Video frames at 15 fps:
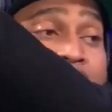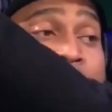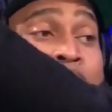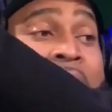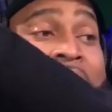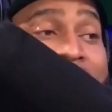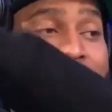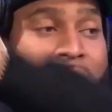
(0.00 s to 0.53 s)

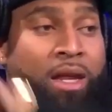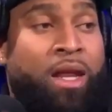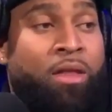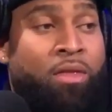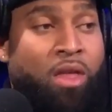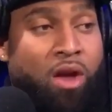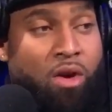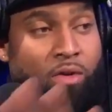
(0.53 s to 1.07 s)
made it in
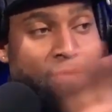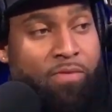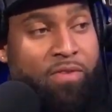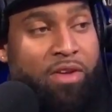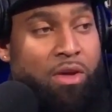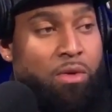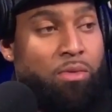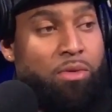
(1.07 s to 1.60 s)
their
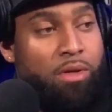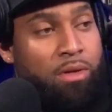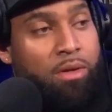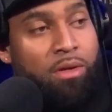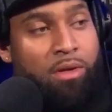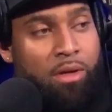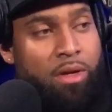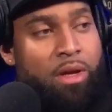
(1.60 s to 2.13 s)
field,
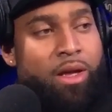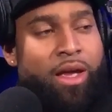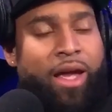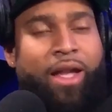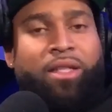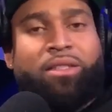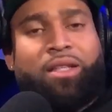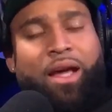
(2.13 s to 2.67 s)

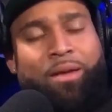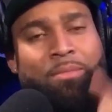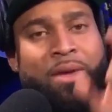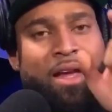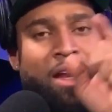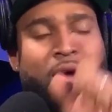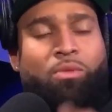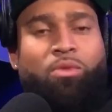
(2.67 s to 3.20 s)
and it's like,
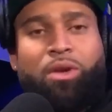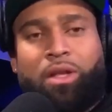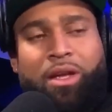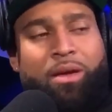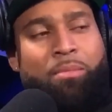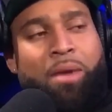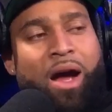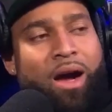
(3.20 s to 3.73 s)
man, I really
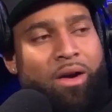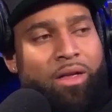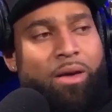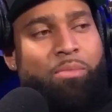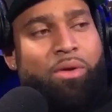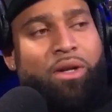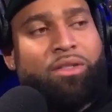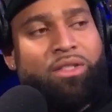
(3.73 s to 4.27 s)
admire that
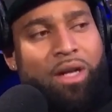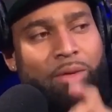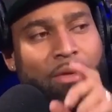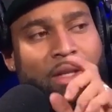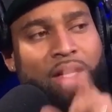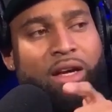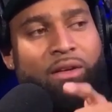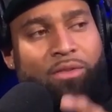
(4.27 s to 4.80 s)
person. I would
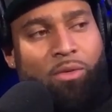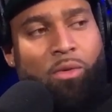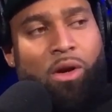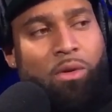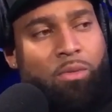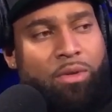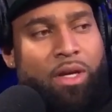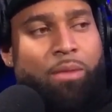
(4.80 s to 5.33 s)
love to
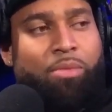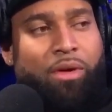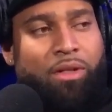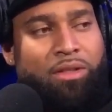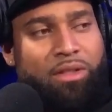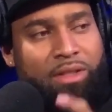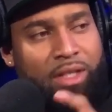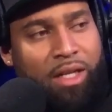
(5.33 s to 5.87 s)
work with that
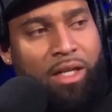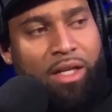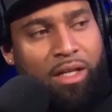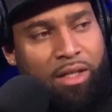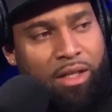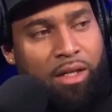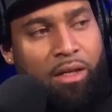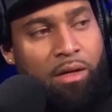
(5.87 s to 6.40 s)
person. Da da da
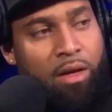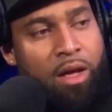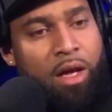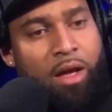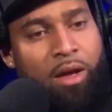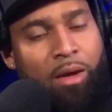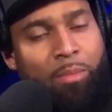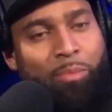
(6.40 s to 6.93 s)
da.
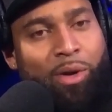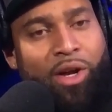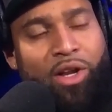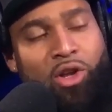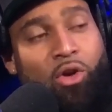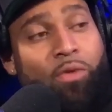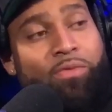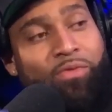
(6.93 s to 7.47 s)
But
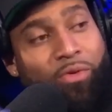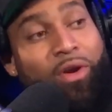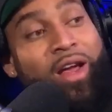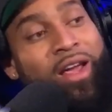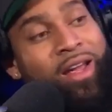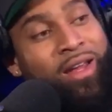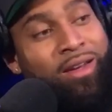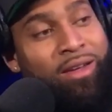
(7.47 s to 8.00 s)
your
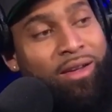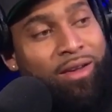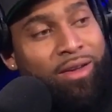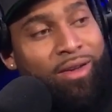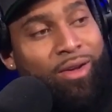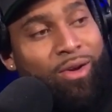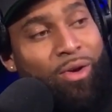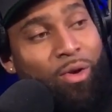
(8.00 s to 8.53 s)
friend
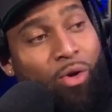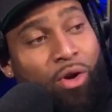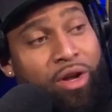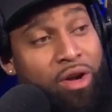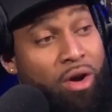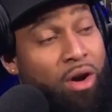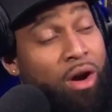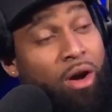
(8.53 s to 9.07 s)
or
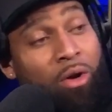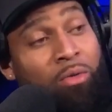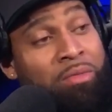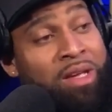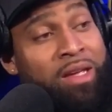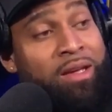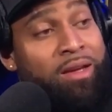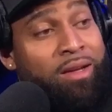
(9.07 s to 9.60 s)
your
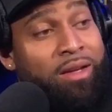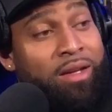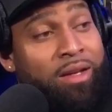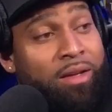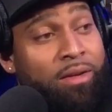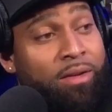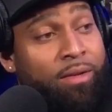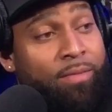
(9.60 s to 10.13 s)
homie
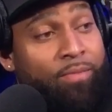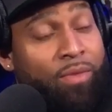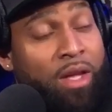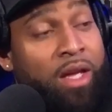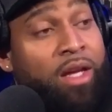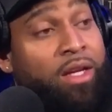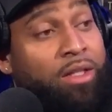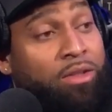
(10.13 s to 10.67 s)

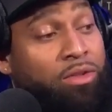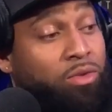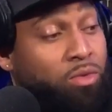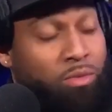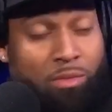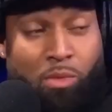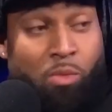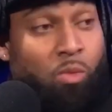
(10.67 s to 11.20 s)
is
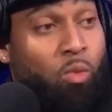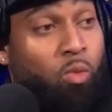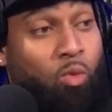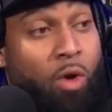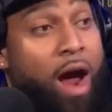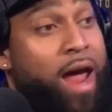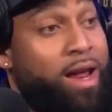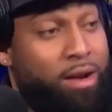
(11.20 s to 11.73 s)

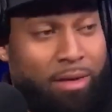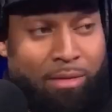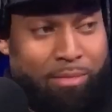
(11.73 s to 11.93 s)
right,